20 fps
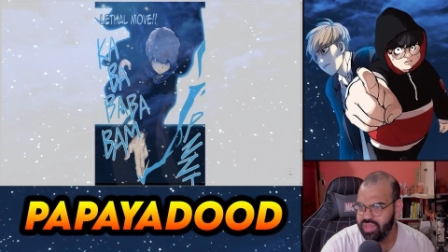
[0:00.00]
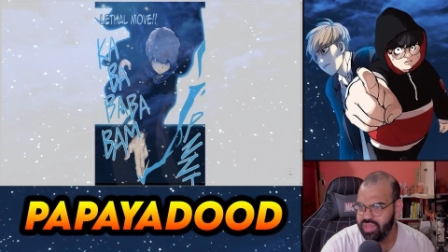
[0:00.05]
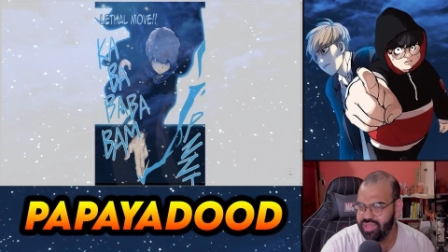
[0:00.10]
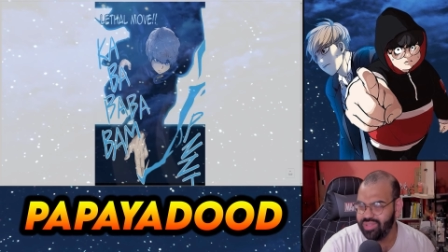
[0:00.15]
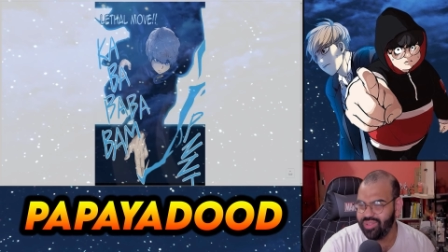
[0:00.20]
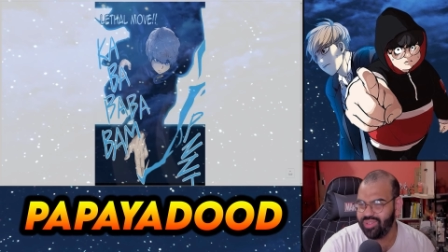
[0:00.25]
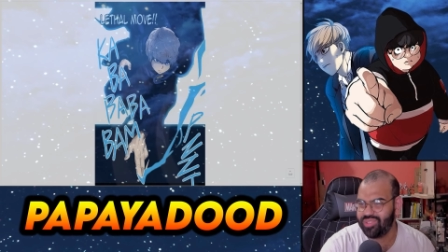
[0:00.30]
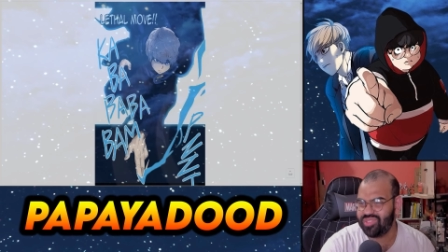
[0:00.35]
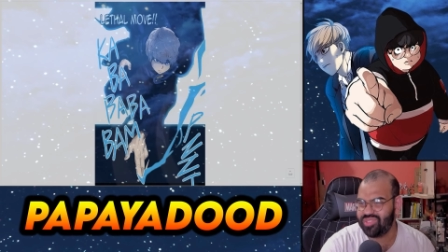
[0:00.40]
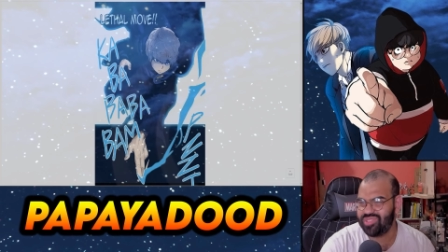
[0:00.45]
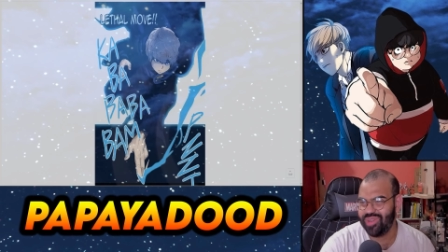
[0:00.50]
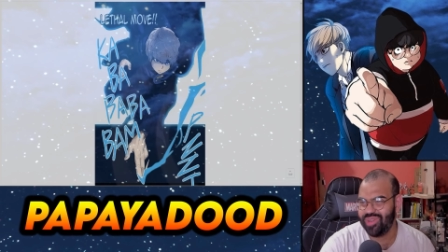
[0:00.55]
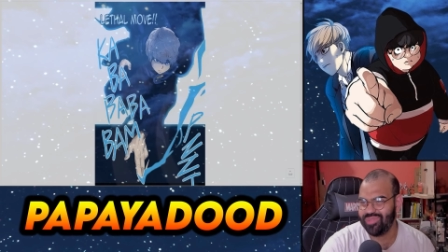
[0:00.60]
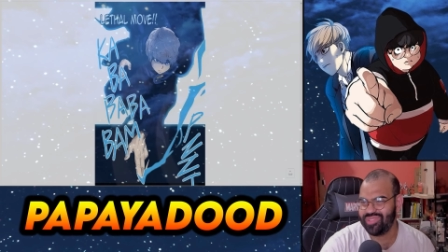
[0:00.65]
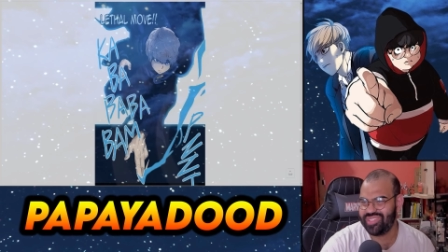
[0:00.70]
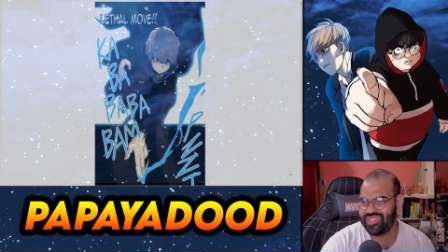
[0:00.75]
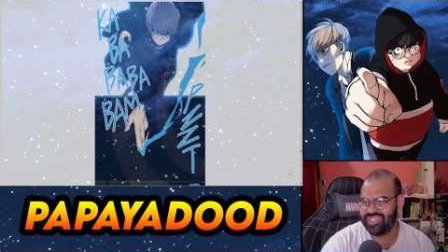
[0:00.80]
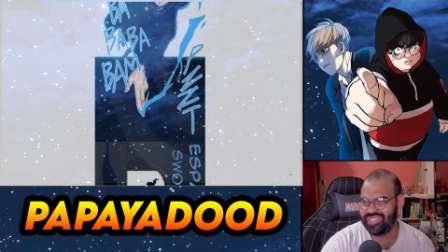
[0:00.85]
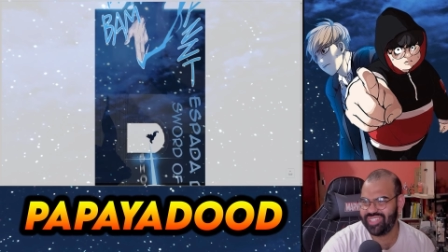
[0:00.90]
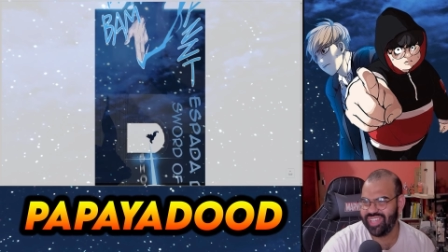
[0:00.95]
You look
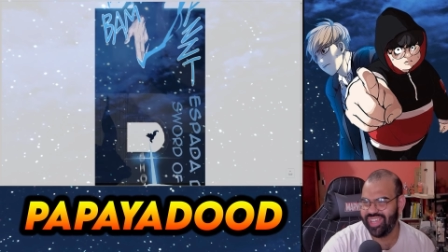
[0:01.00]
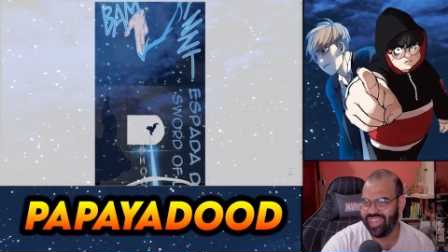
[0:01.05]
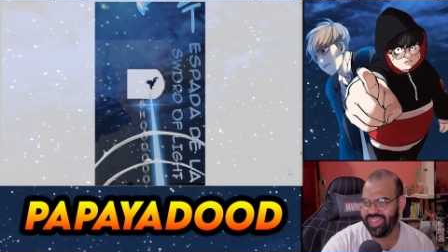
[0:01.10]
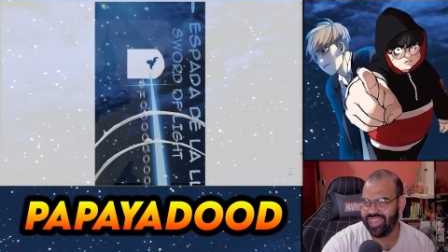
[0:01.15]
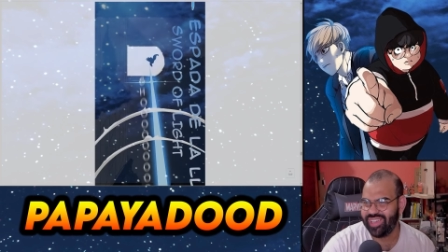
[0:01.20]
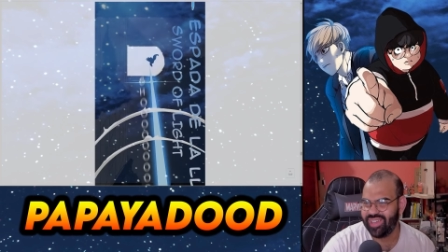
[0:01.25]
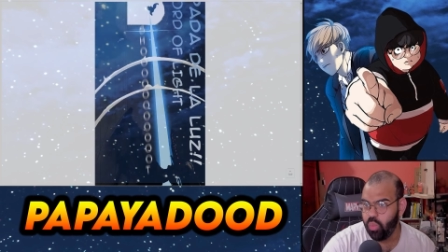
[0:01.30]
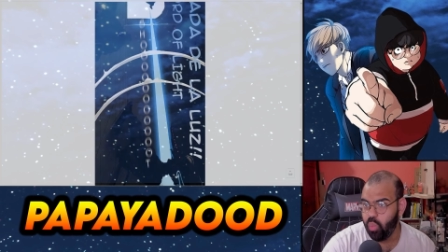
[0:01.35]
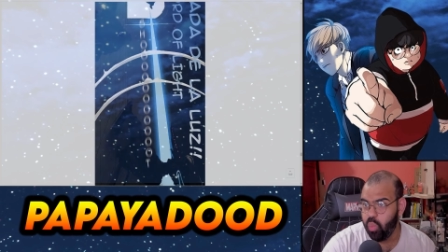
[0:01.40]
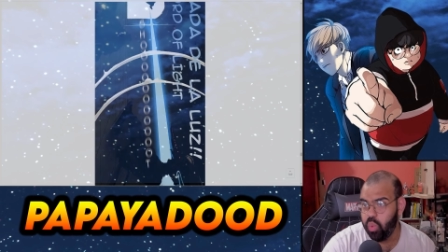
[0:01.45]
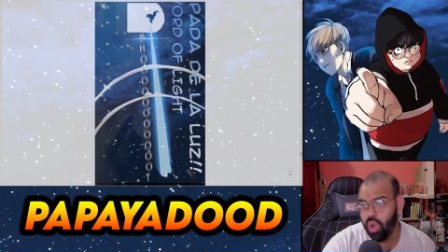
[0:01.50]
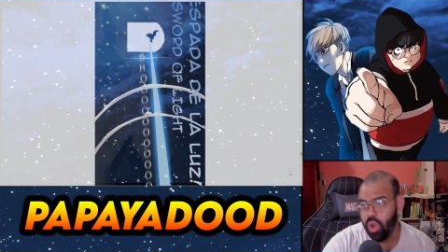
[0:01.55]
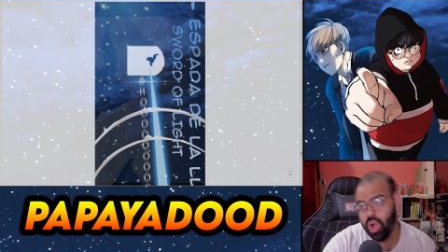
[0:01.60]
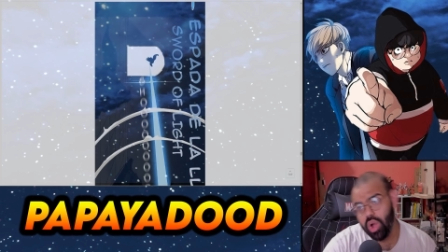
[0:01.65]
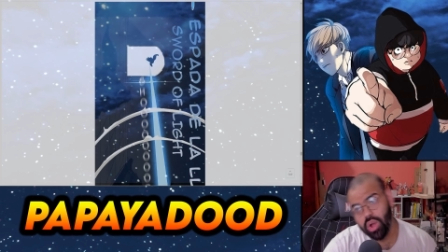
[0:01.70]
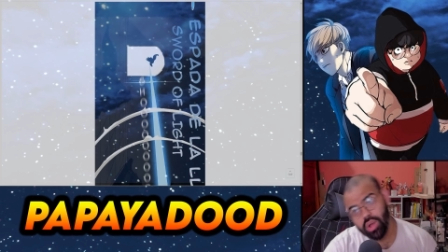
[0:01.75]
so sick. Whoa,